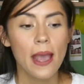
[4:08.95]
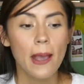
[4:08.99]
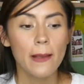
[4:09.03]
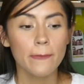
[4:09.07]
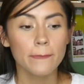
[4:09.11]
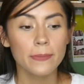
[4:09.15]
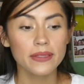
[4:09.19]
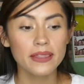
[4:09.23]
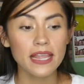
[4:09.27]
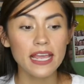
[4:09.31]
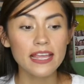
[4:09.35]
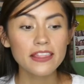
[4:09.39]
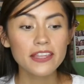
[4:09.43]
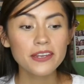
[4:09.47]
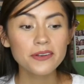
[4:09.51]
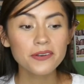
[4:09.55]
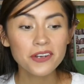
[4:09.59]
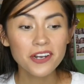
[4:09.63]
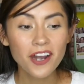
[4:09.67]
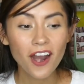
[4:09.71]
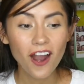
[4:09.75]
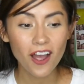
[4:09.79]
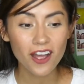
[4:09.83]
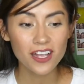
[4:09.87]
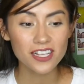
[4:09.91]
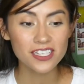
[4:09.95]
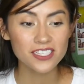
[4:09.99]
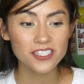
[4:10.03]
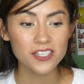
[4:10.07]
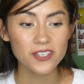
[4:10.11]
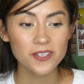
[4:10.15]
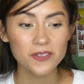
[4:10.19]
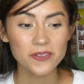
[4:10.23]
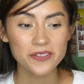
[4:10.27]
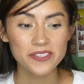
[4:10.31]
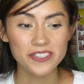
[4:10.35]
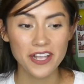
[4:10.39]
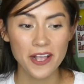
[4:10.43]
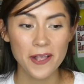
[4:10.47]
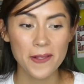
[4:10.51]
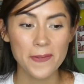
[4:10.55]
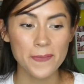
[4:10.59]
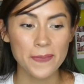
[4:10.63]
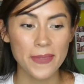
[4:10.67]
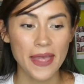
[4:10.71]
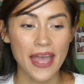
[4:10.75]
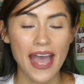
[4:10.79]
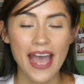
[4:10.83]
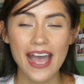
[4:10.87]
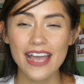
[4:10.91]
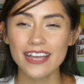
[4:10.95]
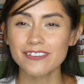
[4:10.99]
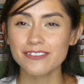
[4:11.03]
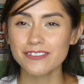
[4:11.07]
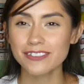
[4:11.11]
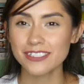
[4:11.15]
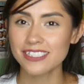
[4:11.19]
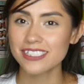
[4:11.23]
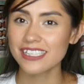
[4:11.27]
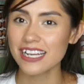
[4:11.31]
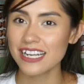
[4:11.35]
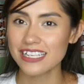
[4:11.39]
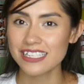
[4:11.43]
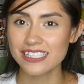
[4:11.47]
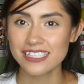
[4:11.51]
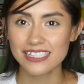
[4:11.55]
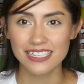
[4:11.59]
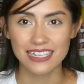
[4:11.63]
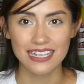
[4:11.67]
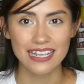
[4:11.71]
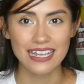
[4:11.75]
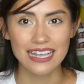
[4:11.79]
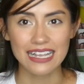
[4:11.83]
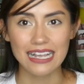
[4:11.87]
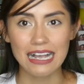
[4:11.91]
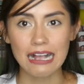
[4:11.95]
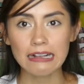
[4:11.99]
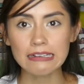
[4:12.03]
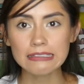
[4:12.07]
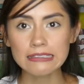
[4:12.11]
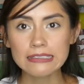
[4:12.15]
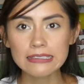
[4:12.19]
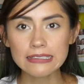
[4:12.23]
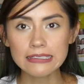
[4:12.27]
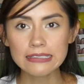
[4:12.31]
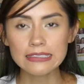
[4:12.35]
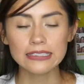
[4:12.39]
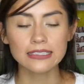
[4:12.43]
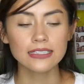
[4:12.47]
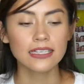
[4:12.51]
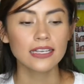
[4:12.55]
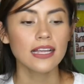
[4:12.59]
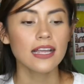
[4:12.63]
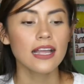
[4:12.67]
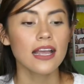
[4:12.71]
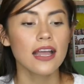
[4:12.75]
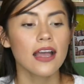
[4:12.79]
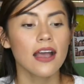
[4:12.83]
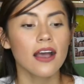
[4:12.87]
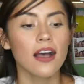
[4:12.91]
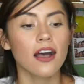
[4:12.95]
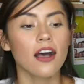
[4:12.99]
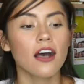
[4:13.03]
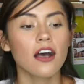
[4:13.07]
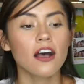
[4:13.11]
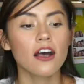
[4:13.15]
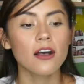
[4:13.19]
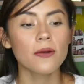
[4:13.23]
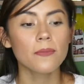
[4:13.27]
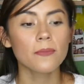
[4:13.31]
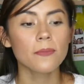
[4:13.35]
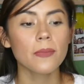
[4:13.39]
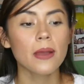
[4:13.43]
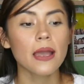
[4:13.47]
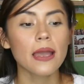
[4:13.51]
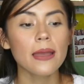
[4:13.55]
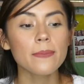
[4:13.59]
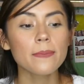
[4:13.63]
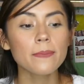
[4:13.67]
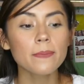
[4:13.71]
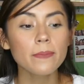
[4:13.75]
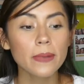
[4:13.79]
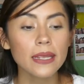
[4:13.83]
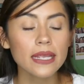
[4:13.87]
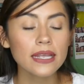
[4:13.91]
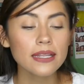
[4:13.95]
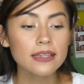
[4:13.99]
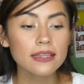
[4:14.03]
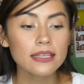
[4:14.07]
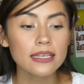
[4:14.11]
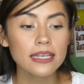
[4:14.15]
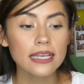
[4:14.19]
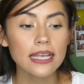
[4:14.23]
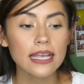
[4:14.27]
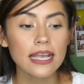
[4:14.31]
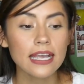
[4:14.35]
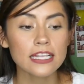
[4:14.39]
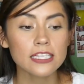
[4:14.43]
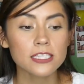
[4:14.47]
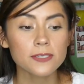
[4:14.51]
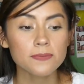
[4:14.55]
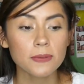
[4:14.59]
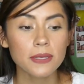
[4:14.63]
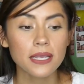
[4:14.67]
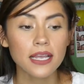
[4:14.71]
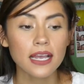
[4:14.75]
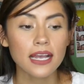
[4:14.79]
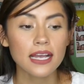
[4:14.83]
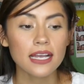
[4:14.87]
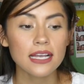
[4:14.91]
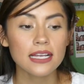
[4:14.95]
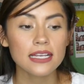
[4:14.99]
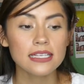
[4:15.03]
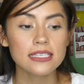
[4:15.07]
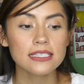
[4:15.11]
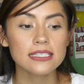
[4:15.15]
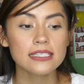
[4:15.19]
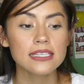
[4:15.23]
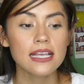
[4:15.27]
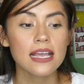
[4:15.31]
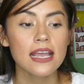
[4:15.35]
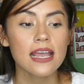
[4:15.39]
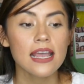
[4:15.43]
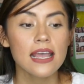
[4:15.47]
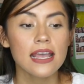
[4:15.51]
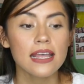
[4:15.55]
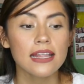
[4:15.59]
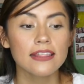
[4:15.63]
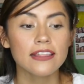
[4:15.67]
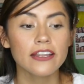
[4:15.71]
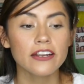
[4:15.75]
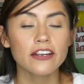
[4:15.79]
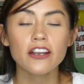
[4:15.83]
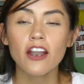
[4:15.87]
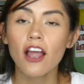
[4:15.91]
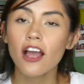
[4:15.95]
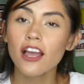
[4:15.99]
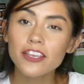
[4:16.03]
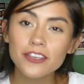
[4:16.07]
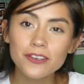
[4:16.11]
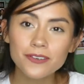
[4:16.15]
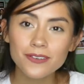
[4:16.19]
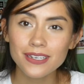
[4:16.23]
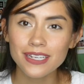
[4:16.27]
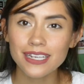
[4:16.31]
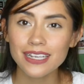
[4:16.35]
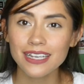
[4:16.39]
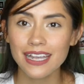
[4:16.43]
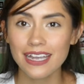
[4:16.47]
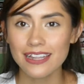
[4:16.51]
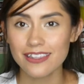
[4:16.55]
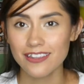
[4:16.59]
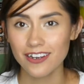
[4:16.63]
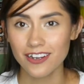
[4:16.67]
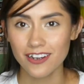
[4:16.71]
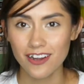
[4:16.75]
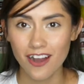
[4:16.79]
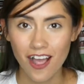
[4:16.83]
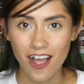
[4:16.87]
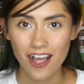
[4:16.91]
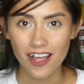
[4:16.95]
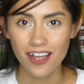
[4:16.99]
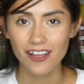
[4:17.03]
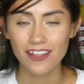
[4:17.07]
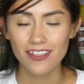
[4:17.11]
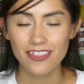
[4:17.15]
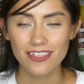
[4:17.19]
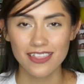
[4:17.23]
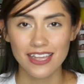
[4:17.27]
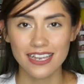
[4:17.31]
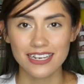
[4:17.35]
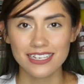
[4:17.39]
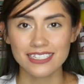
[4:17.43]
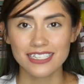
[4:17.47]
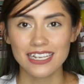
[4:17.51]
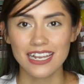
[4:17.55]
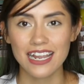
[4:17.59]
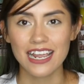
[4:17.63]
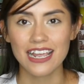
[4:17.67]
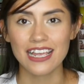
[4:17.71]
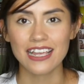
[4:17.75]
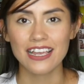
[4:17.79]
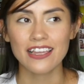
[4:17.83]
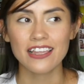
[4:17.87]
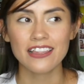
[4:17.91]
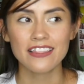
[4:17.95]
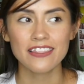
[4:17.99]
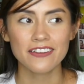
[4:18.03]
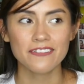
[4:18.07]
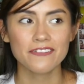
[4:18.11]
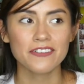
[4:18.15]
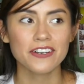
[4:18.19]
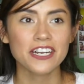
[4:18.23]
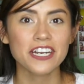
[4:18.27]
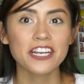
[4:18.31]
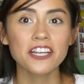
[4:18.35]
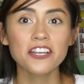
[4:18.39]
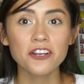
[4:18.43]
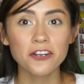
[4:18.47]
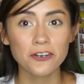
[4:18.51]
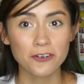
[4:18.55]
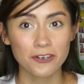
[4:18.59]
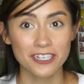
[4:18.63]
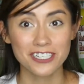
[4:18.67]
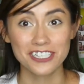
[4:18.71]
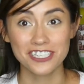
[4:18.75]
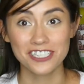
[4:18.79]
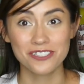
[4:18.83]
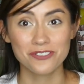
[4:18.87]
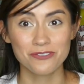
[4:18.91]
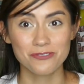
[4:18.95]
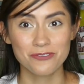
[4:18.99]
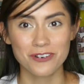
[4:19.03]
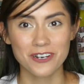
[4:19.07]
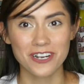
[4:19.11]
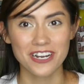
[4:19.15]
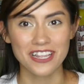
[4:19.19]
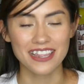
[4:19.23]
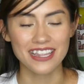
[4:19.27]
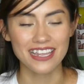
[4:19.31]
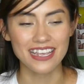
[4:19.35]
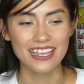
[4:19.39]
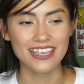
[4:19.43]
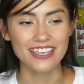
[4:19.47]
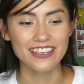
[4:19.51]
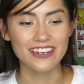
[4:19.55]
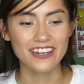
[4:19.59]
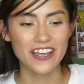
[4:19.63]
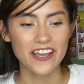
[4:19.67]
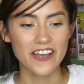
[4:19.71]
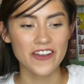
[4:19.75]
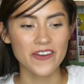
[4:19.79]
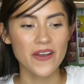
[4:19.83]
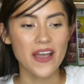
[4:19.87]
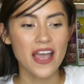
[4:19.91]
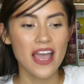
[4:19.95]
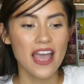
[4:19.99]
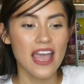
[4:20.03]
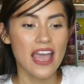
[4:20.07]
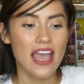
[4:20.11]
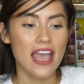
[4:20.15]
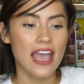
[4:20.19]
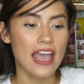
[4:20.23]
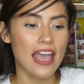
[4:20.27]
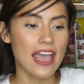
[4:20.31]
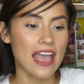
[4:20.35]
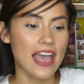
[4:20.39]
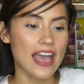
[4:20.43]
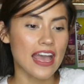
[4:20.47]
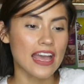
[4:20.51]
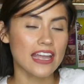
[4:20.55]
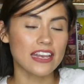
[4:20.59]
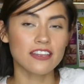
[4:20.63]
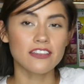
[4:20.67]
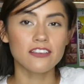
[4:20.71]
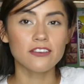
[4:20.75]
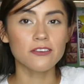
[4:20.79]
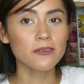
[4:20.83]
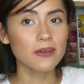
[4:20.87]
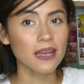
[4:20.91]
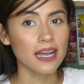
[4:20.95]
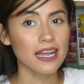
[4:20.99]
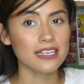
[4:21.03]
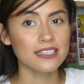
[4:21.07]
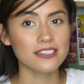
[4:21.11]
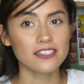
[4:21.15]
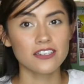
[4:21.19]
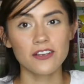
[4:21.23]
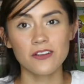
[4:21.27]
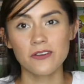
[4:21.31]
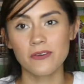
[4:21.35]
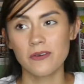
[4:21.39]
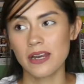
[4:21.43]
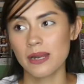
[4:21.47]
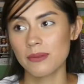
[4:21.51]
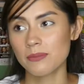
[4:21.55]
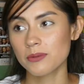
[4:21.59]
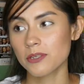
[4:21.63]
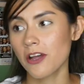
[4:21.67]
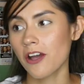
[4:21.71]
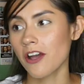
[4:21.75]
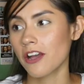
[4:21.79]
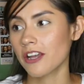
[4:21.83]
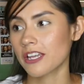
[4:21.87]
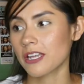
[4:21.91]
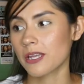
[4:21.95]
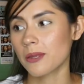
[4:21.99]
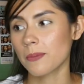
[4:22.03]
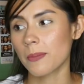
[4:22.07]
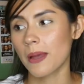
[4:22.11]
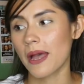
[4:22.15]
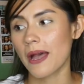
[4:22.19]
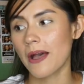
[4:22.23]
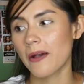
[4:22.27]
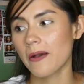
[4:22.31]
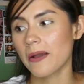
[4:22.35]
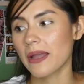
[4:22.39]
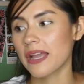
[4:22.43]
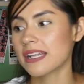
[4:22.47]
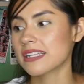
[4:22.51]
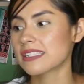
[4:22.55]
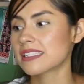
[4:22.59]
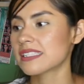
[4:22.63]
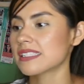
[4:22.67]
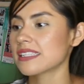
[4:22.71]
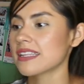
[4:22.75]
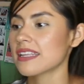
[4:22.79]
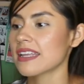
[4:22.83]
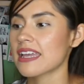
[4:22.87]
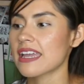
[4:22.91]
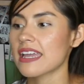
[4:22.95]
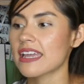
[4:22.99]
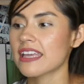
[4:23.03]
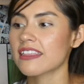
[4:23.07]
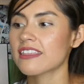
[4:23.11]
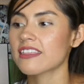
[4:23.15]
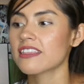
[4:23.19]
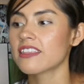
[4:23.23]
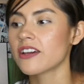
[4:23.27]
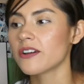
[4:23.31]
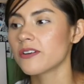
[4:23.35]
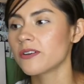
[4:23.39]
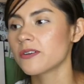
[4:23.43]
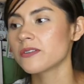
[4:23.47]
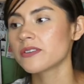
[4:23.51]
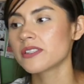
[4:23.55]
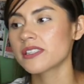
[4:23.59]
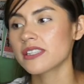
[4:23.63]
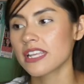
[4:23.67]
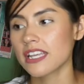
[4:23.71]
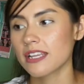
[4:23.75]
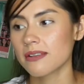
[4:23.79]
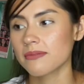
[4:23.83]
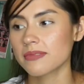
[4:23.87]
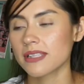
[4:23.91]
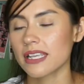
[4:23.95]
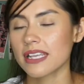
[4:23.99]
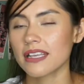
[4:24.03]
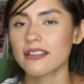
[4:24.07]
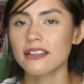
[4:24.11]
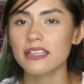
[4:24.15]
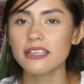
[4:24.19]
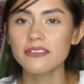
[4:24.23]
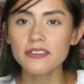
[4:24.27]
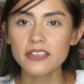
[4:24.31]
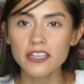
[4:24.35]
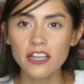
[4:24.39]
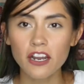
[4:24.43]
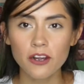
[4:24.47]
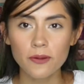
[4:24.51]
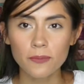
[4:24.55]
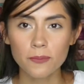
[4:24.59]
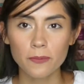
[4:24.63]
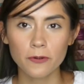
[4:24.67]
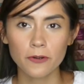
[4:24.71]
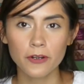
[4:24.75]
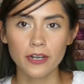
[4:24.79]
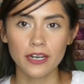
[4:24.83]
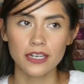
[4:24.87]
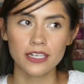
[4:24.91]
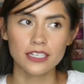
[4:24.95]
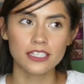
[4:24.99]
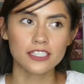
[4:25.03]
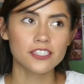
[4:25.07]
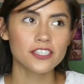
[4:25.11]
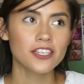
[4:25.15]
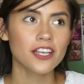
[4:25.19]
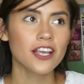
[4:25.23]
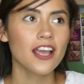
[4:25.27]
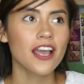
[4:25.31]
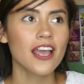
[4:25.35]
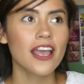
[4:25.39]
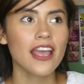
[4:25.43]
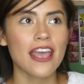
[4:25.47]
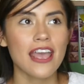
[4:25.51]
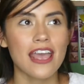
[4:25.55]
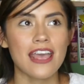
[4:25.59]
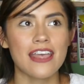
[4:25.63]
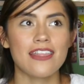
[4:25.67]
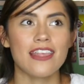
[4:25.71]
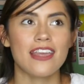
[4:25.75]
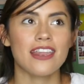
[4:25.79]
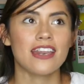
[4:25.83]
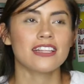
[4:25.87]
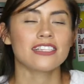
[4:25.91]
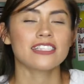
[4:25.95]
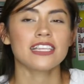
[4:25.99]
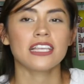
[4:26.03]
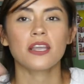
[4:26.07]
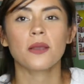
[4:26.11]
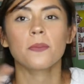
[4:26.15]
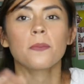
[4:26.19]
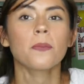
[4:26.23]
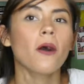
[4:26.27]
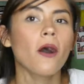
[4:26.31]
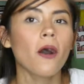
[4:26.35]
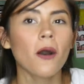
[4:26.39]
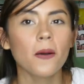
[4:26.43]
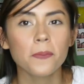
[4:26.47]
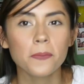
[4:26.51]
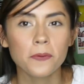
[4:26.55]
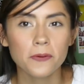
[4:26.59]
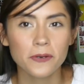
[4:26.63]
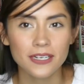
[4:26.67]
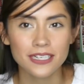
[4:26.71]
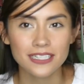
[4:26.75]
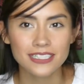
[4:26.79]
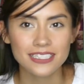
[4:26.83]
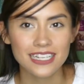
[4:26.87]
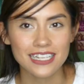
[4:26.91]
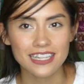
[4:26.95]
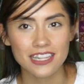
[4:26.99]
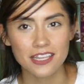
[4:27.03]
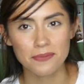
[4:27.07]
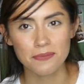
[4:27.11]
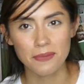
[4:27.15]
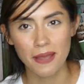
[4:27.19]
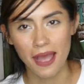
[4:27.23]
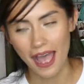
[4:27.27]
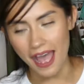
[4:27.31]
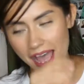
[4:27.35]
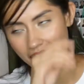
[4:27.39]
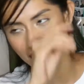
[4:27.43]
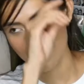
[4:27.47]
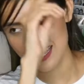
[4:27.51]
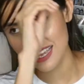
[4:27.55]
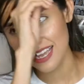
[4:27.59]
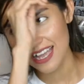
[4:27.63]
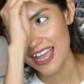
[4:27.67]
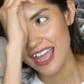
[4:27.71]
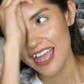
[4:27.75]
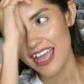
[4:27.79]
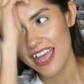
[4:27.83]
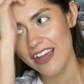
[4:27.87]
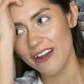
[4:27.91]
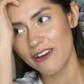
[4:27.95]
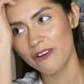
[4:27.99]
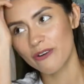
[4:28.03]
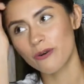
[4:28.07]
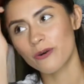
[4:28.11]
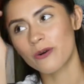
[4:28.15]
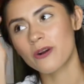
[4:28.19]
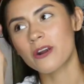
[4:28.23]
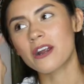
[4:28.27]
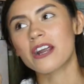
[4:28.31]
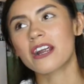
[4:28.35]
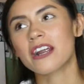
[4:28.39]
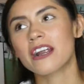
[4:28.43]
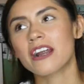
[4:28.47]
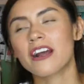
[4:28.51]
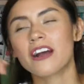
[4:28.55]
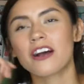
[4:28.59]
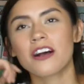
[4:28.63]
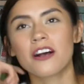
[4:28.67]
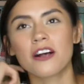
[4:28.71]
But then there are also some that I was just like, ugh. And mainly it's because they're not unique and they're not authentic. They're very cringe-worthy, you know. And you guys know what I'm talking about. It's like those themes, like leaving our print, and then it's like a paw print in the back, or